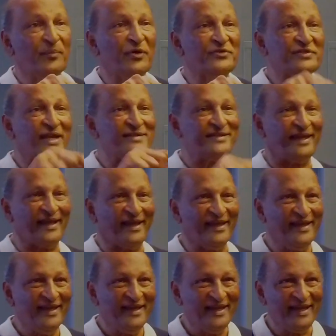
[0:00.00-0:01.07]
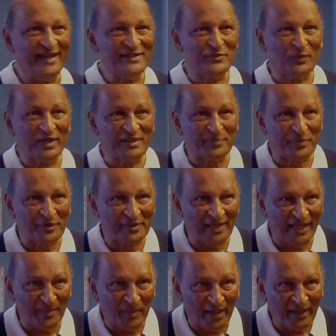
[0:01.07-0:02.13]
possessing, he is worth
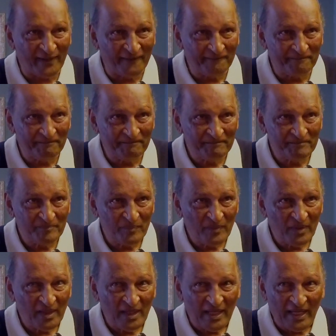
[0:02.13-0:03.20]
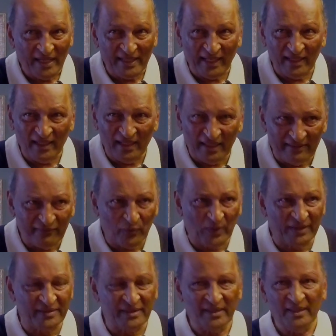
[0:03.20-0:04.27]
proclaiming. Yes. And I love
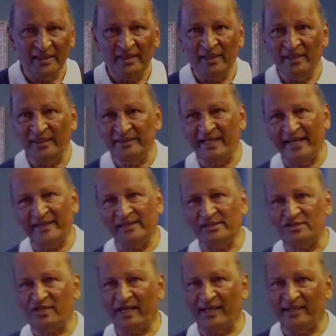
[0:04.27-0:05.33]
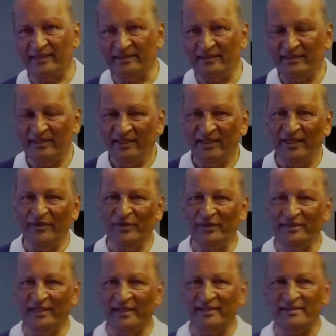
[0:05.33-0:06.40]
what uh, Daniel Chan, you know,
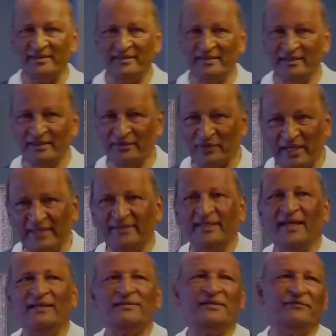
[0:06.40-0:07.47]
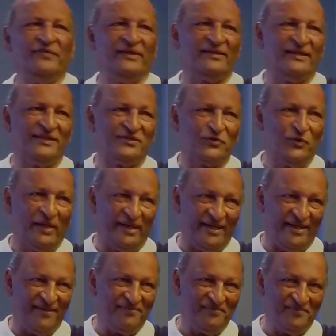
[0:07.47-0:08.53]
does right there in Trafalgar Square